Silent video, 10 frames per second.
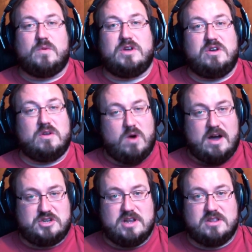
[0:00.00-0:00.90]
where you can
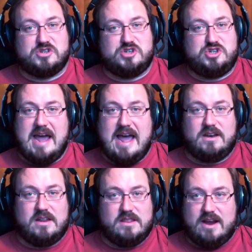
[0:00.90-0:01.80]
watch it, and there's a
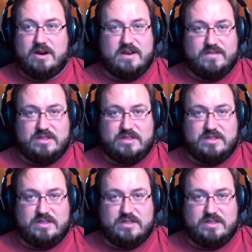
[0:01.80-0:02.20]
chat in there and